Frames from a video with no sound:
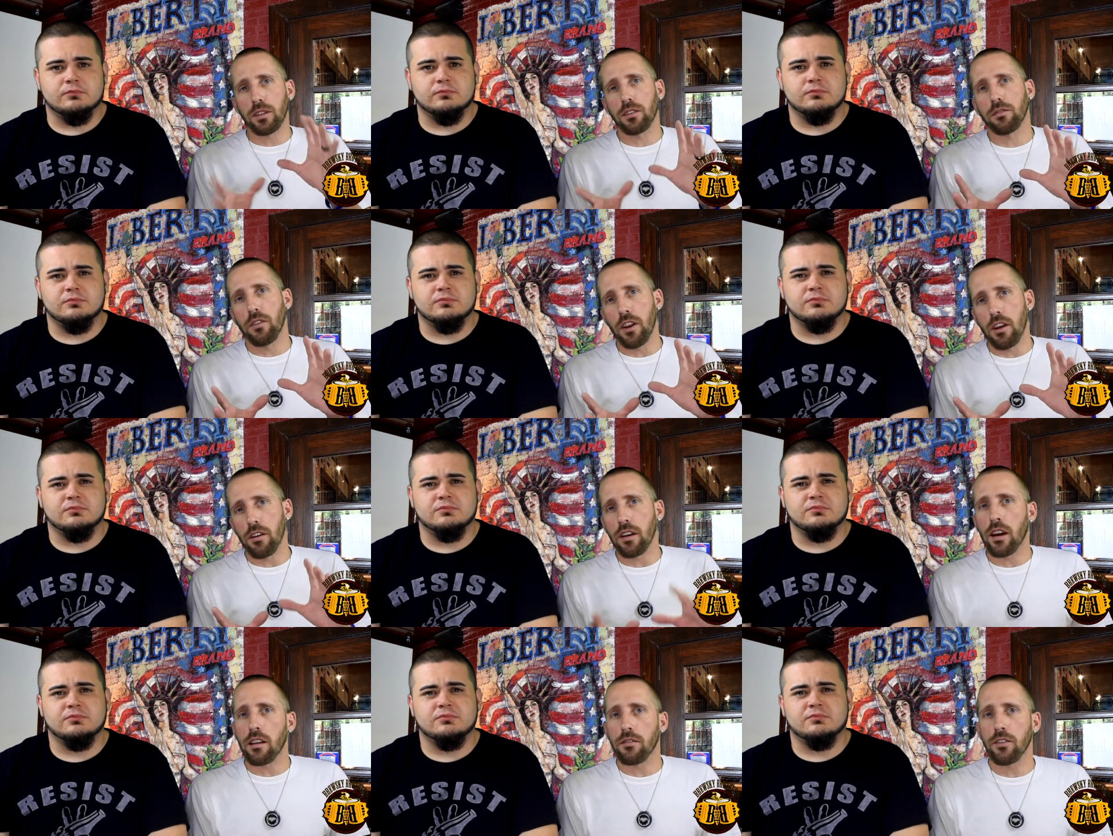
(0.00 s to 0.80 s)
Speaker 1: this video
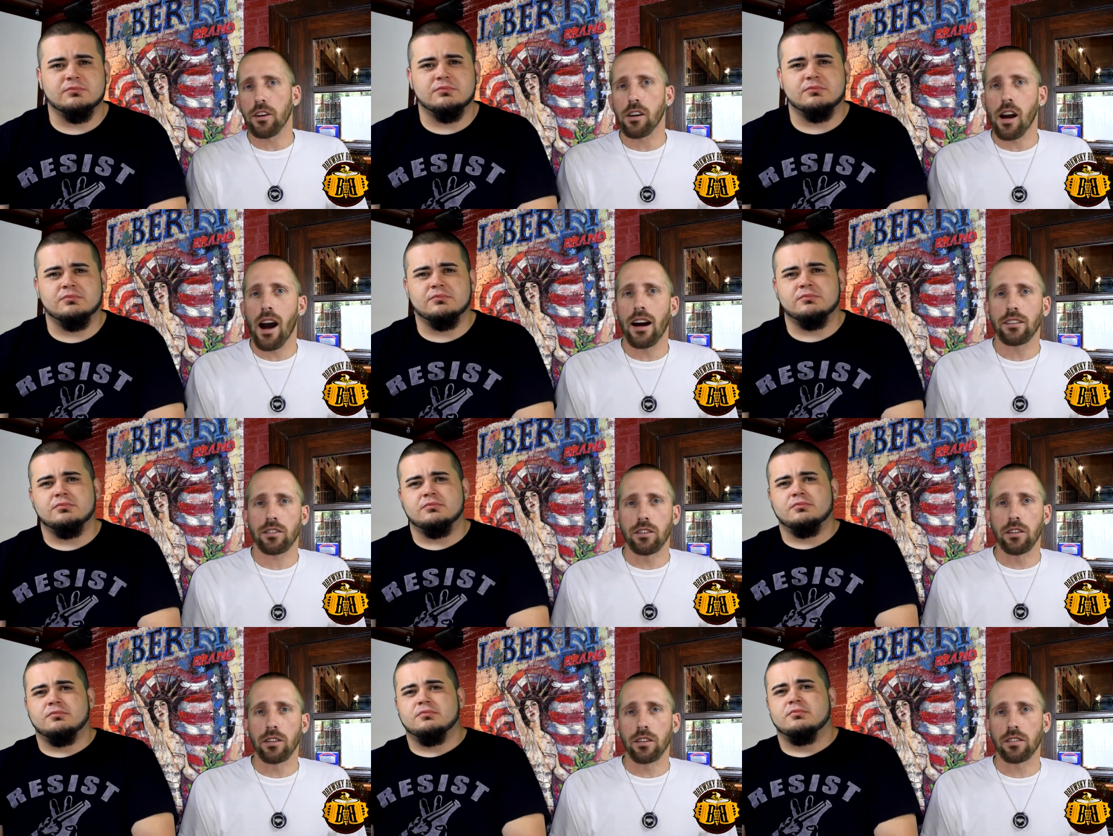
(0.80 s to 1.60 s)
together for you guys so you
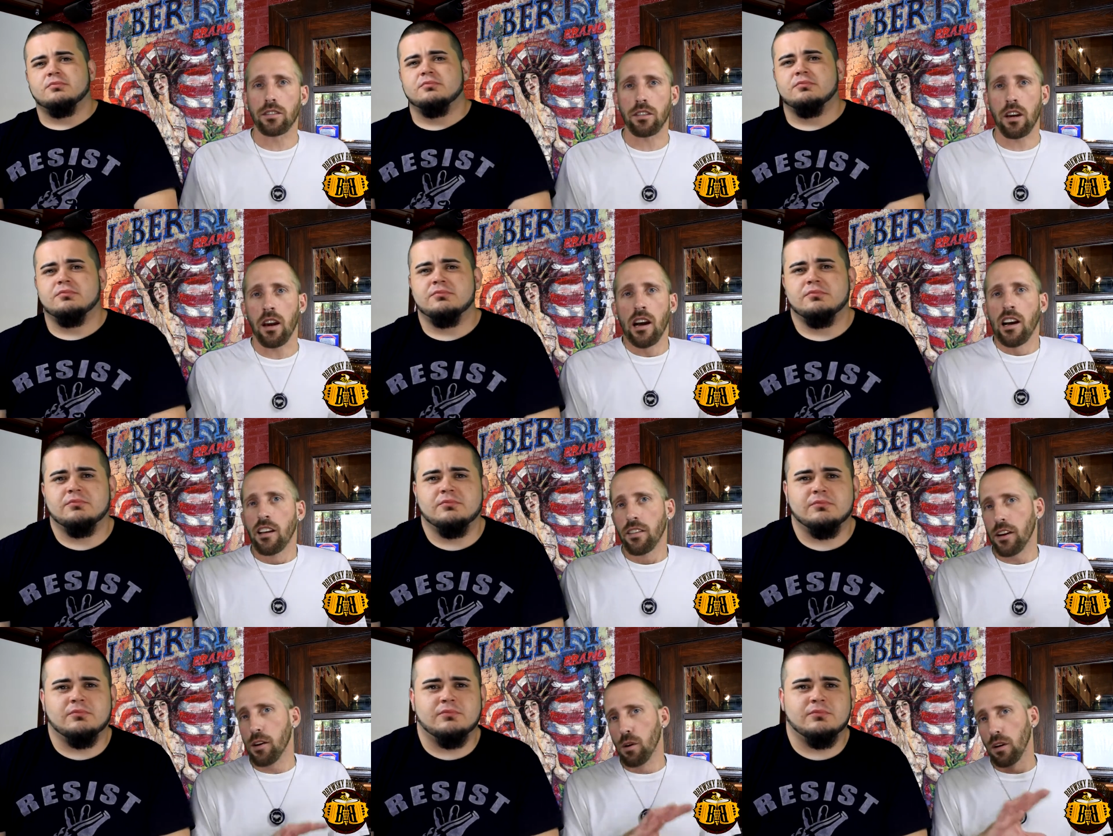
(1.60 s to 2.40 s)
could see. They
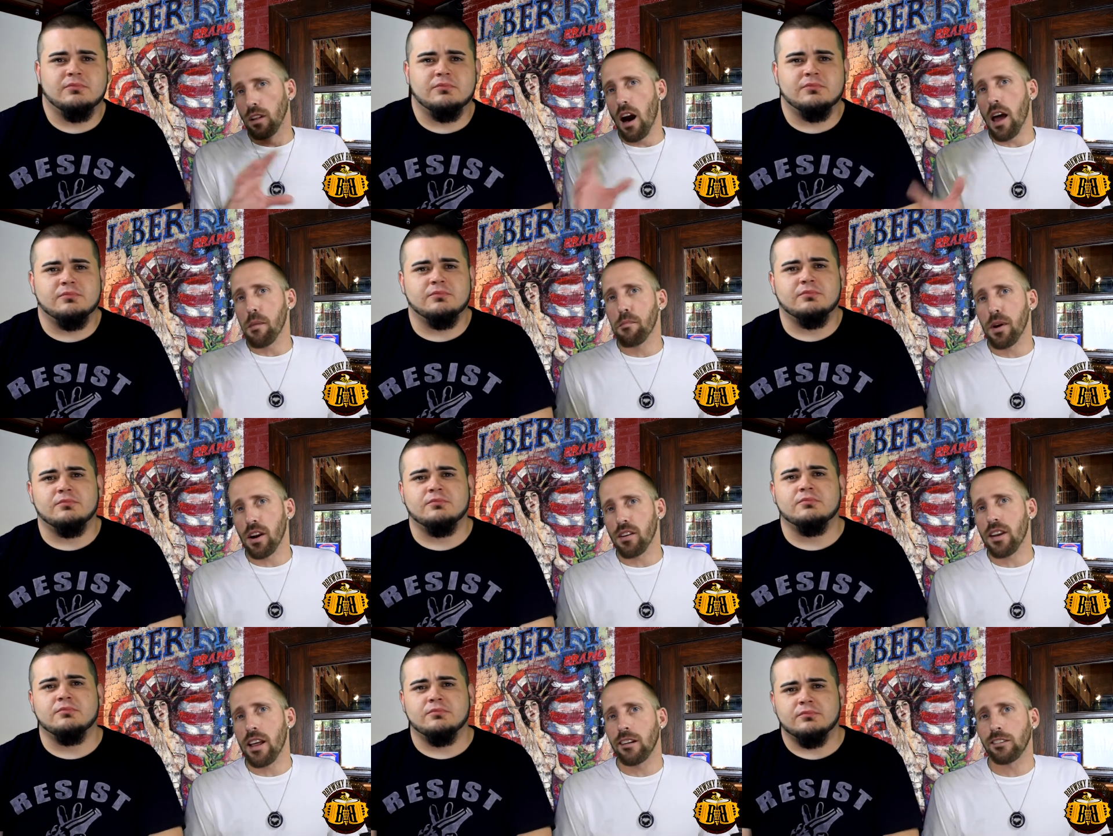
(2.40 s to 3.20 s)
do a lot of beer
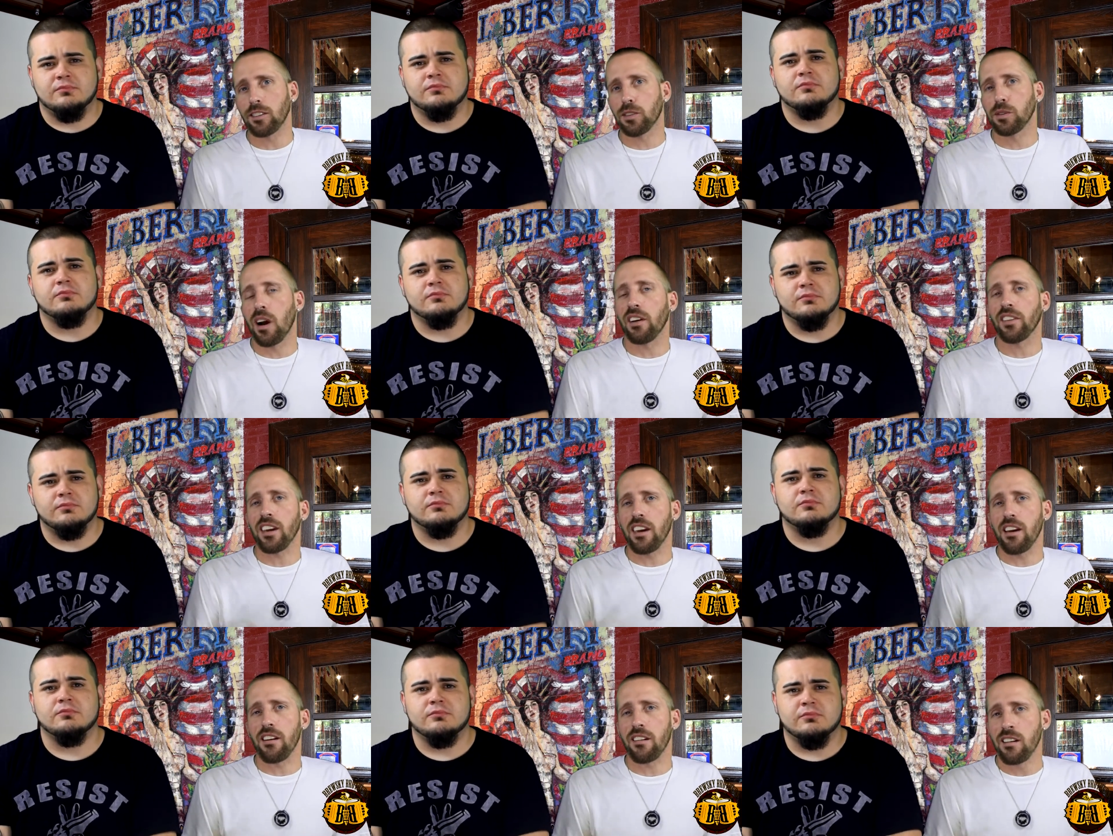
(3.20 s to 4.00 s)
dinners throughout the
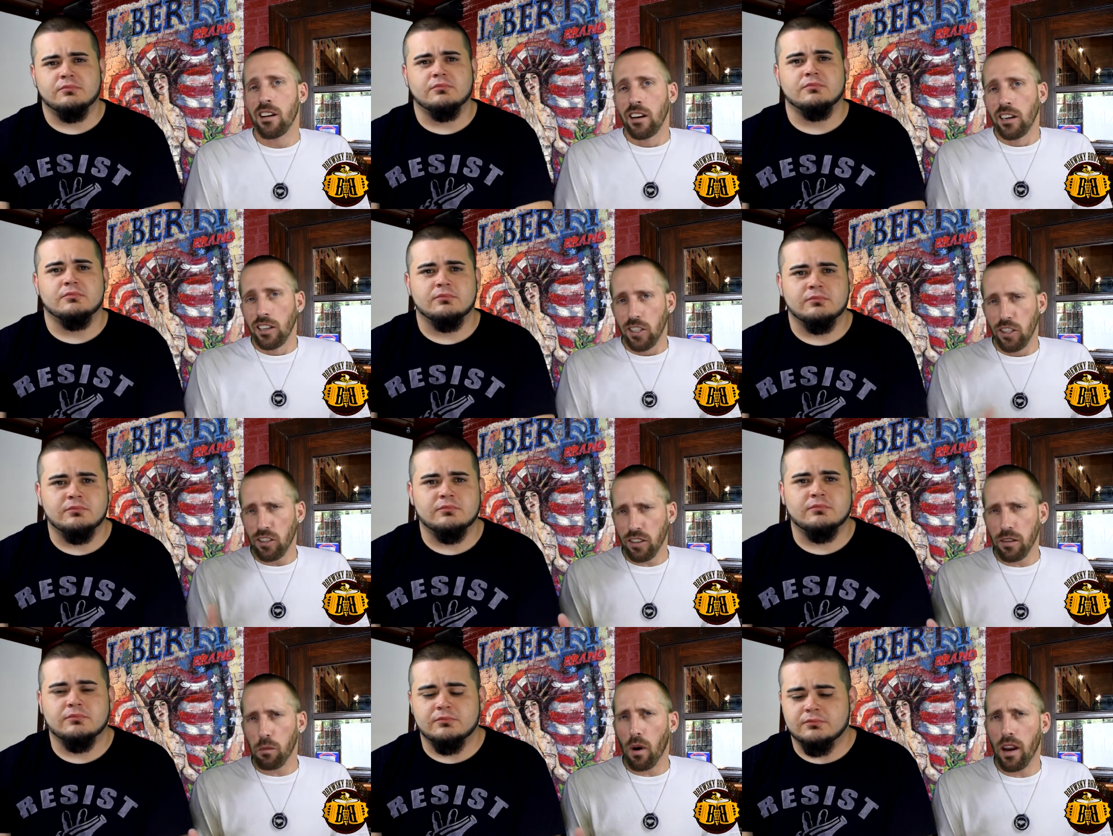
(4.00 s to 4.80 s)
year, usually
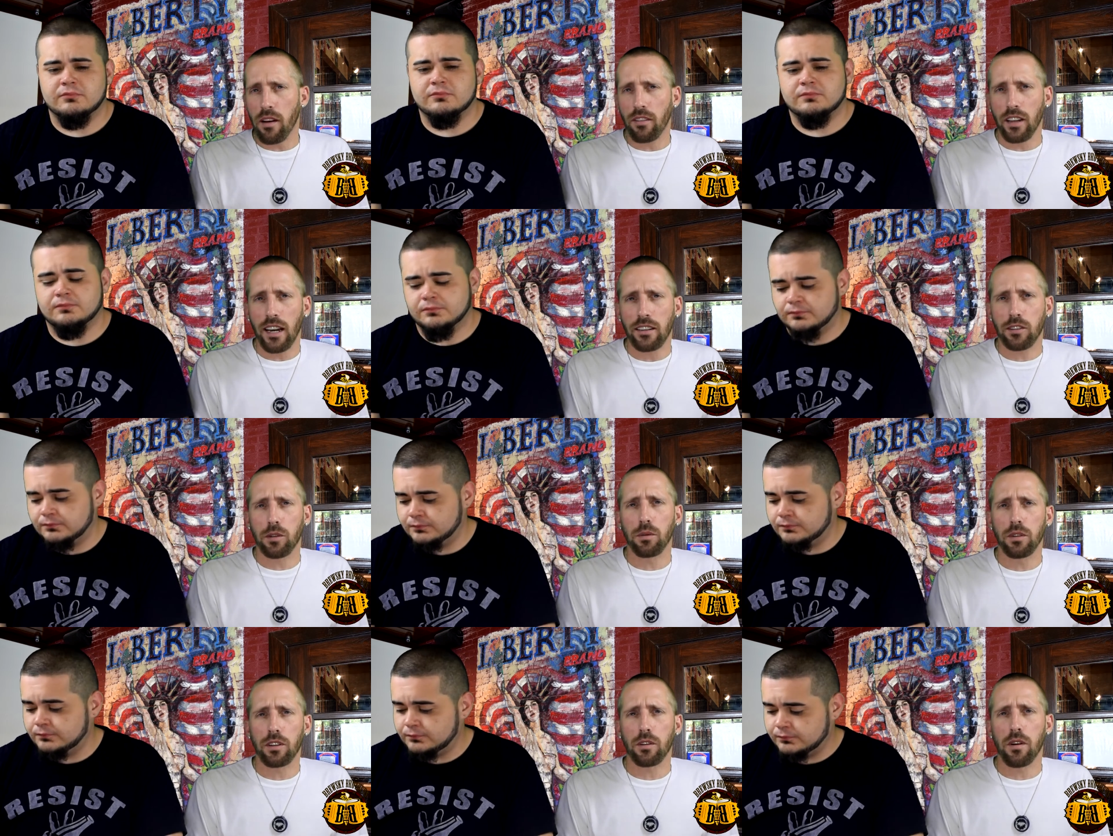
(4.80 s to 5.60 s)
one every like 2 or
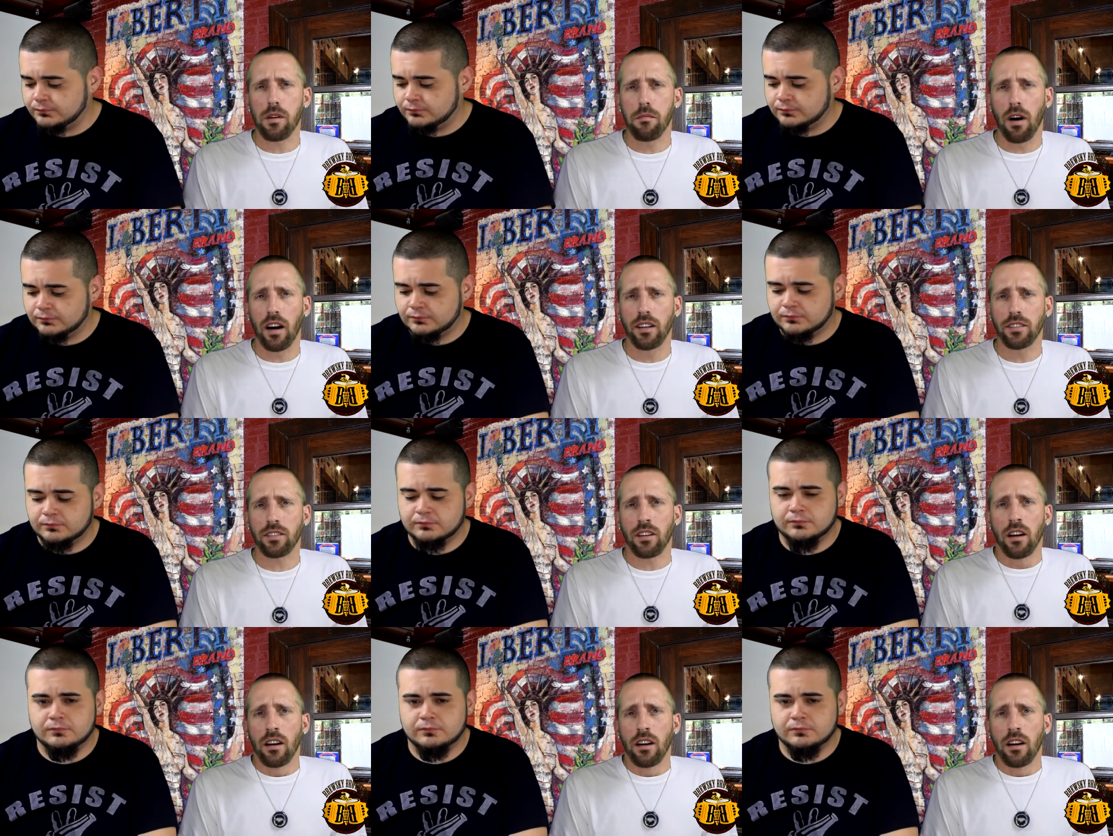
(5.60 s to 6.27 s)
3 months.